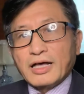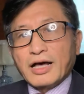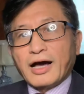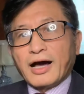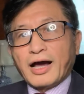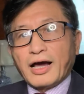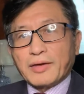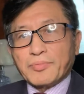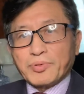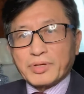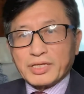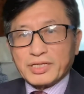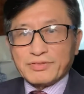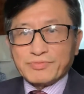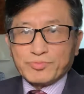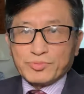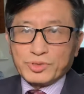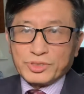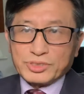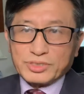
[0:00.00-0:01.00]
I
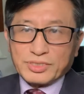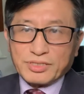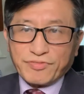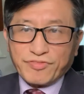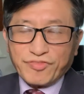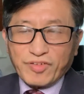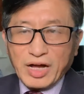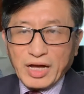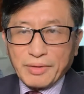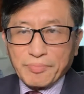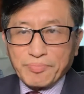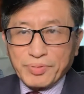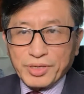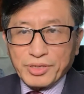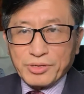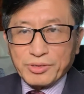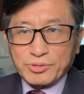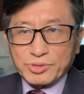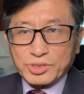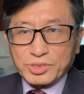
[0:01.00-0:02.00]
believe with the
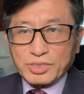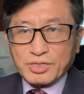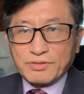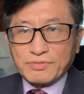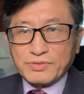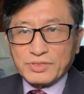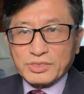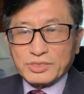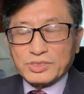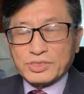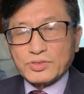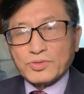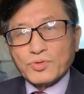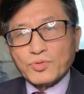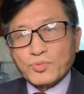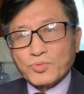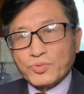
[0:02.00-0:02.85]
5PL service,